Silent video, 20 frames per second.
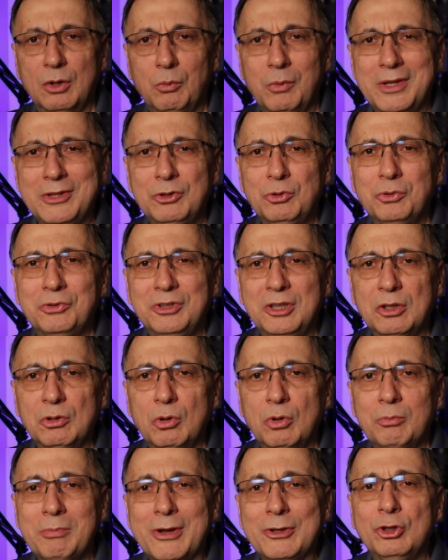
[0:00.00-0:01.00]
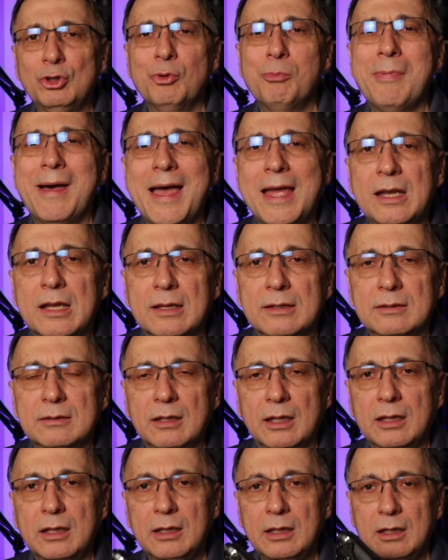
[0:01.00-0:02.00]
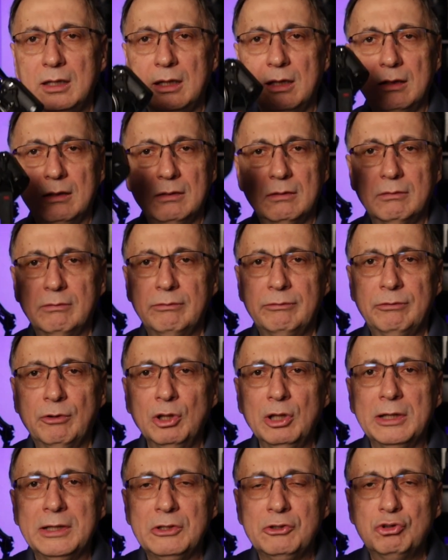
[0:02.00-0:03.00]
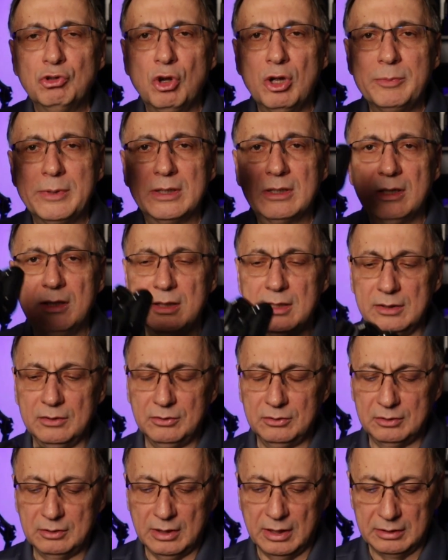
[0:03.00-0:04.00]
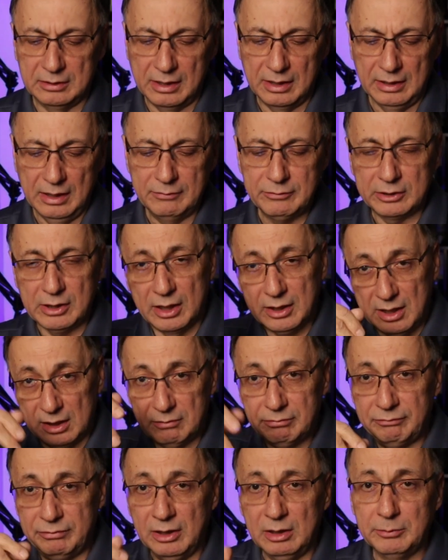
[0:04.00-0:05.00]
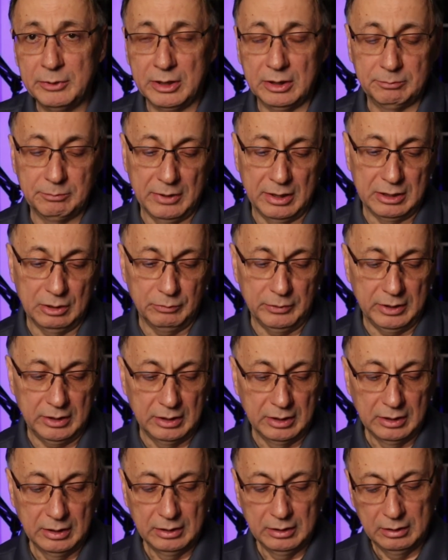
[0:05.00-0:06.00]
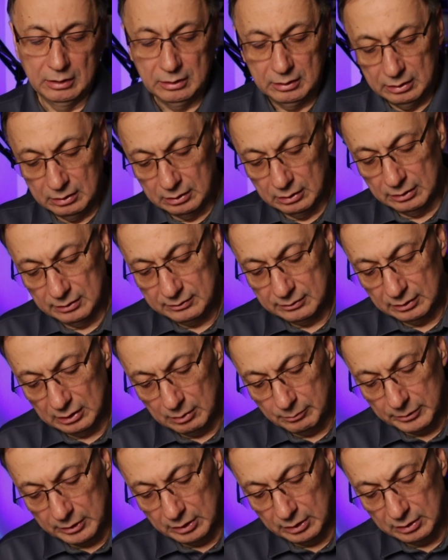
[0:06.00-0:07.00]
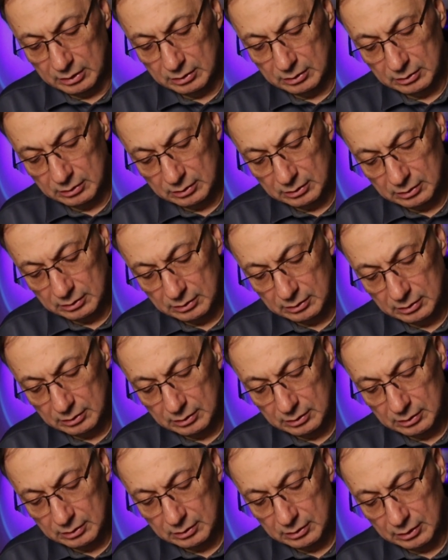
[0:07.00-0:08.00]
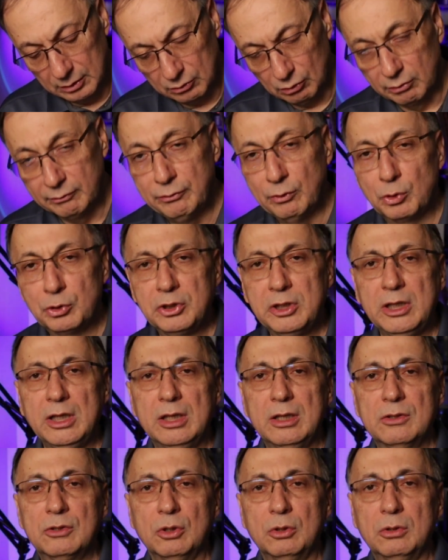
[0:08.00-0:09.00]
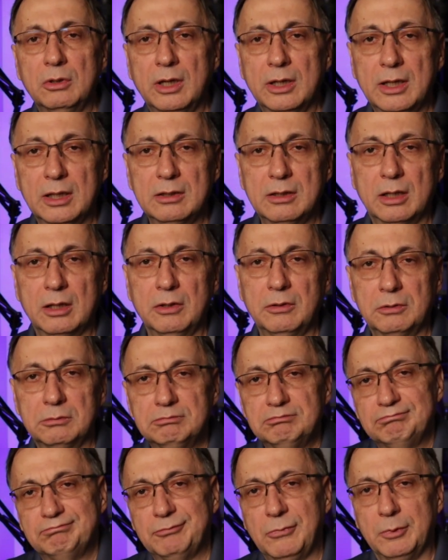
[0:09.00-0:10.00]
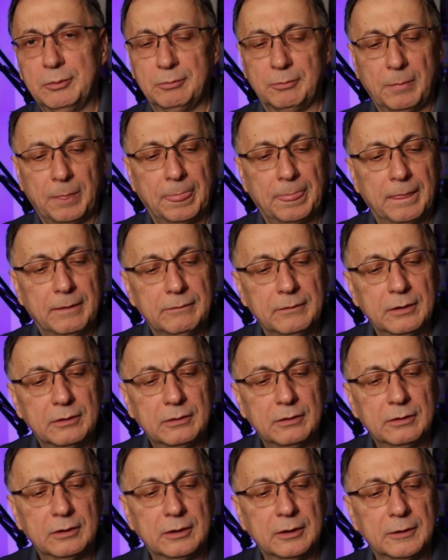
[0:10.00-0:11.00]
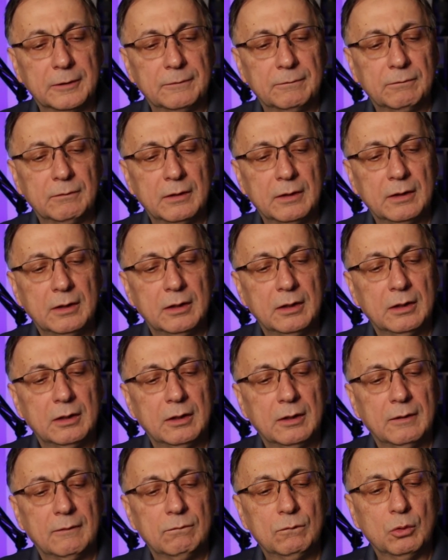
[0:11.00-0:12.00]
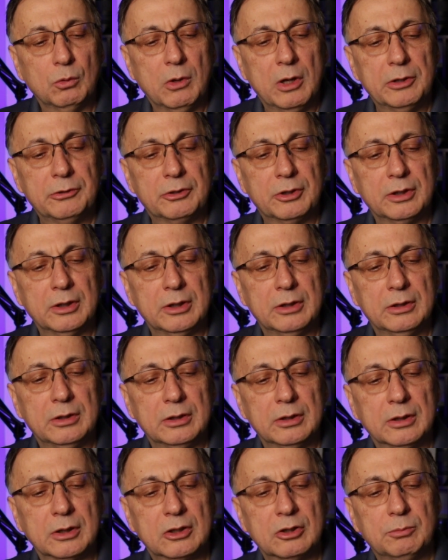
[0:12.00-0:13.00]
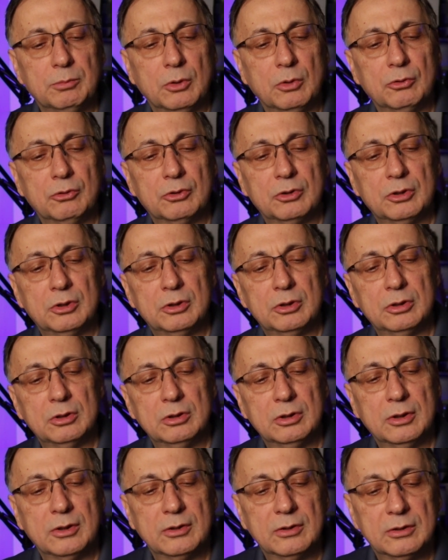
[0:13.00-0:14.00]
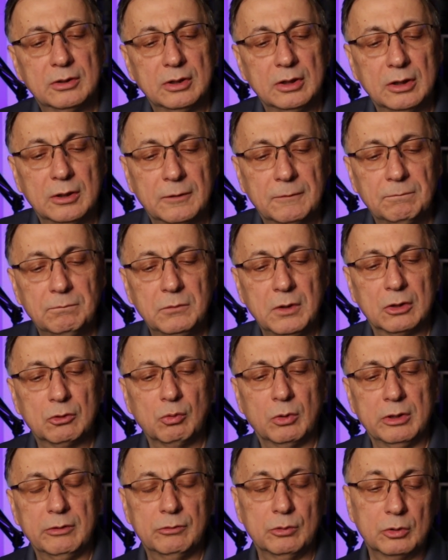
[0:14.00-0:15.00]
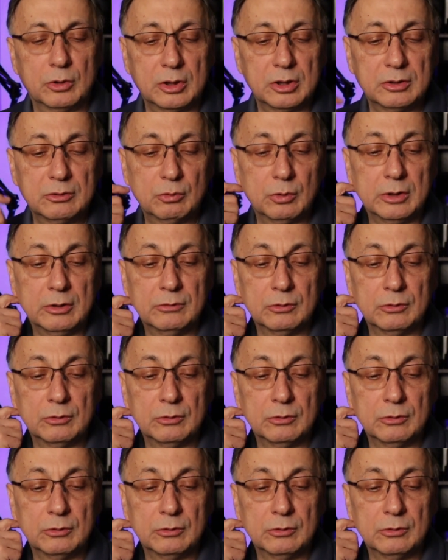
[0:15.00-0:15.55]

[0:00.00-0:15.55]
Went to 0. Went to minus. Full enjoyment in this. I love it. I got a film in it, by the way. Let's see how many. It's on 14, so I got another. This is a 200 exposure. Let's see. Yeah, 24.